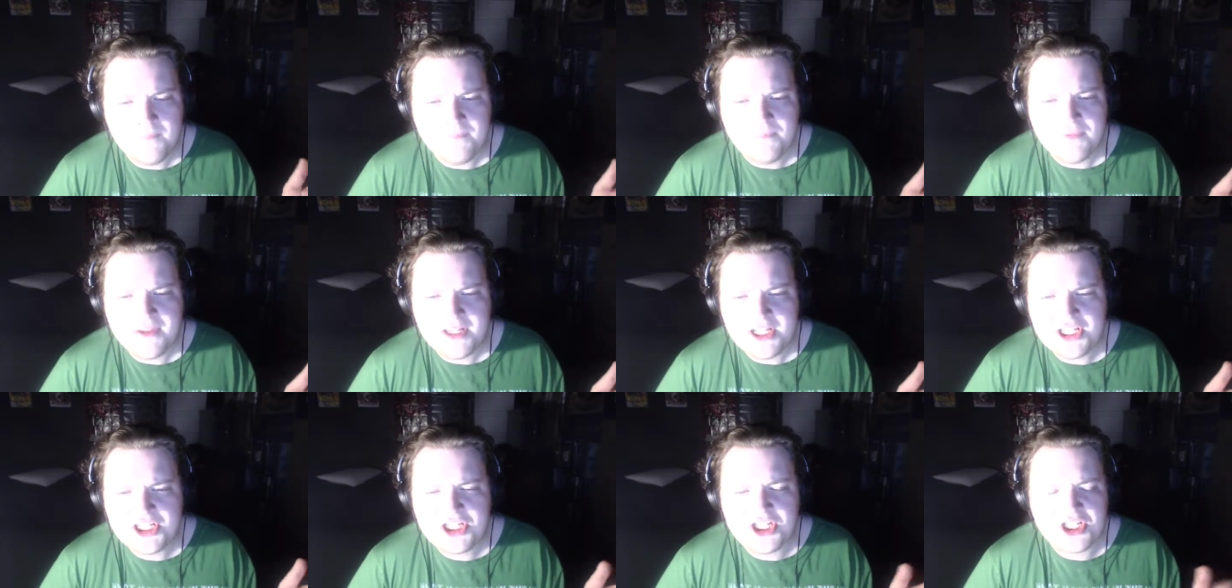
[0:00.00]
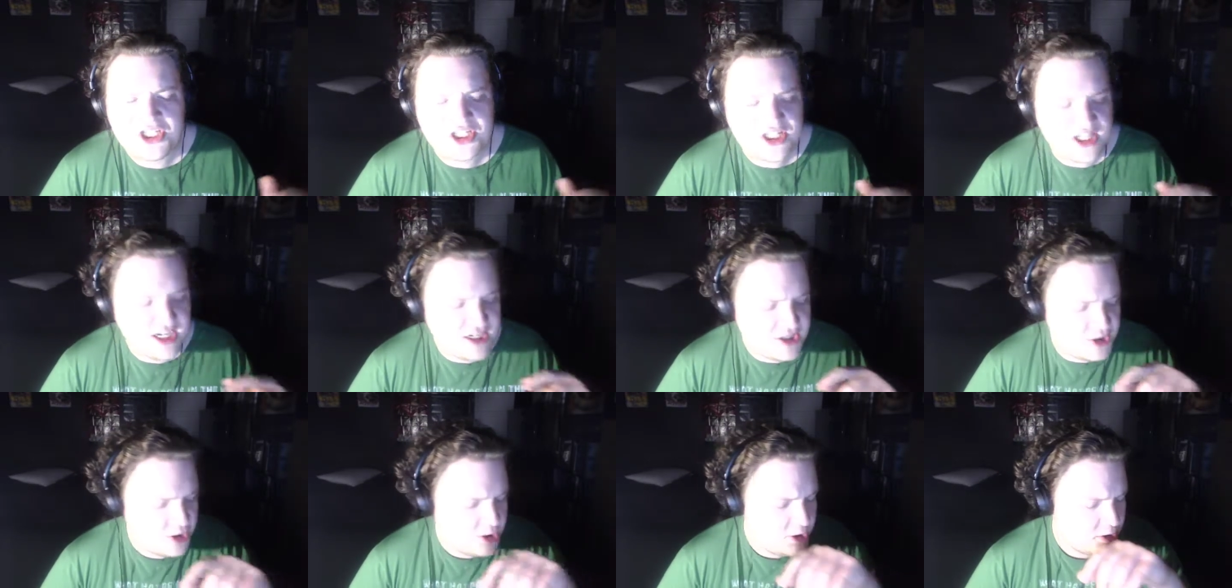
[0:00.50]
He's just
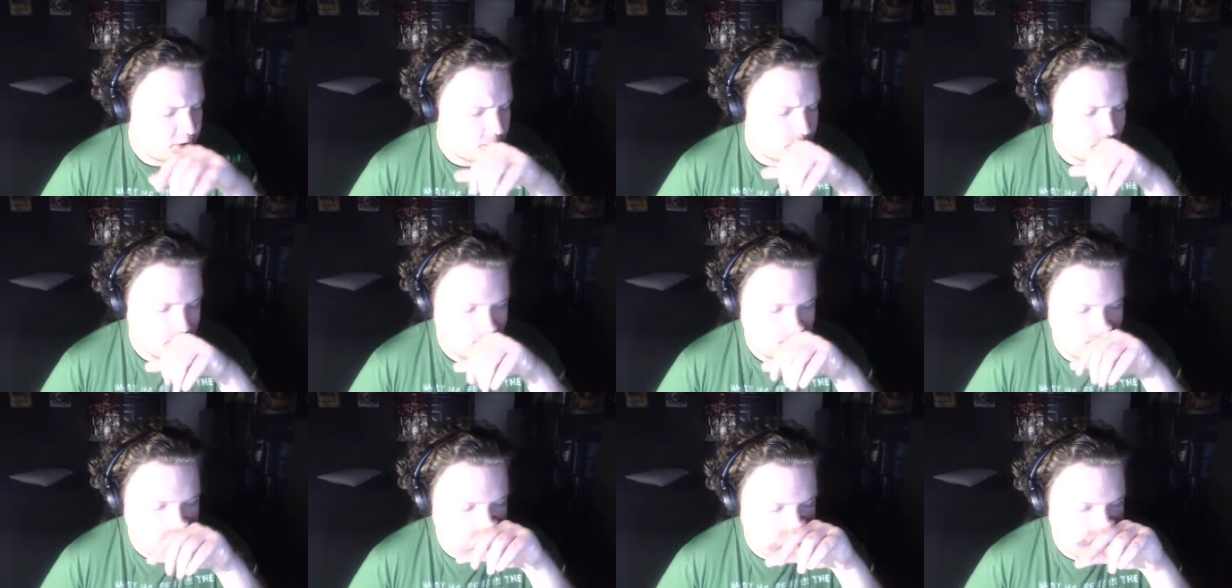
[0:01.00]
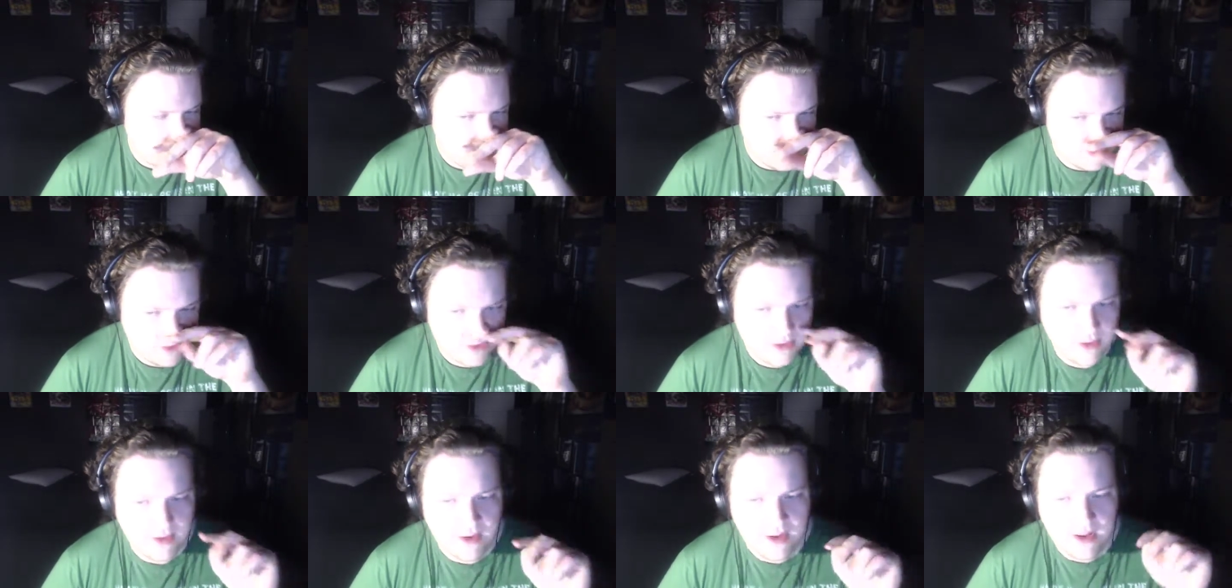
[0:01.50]
such an interesting
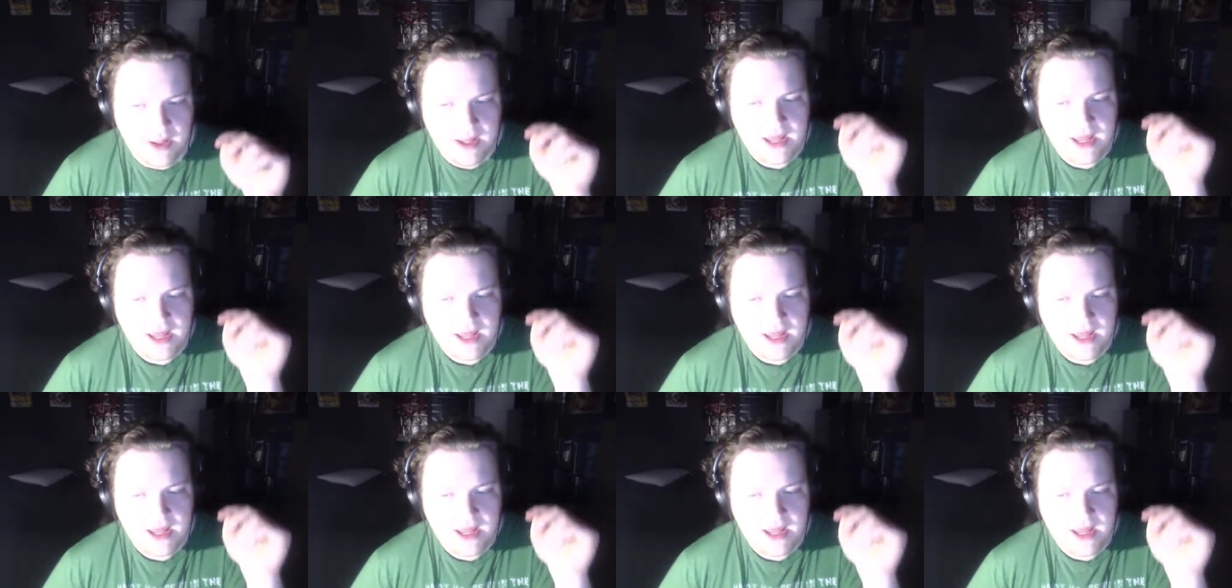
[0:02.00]
character.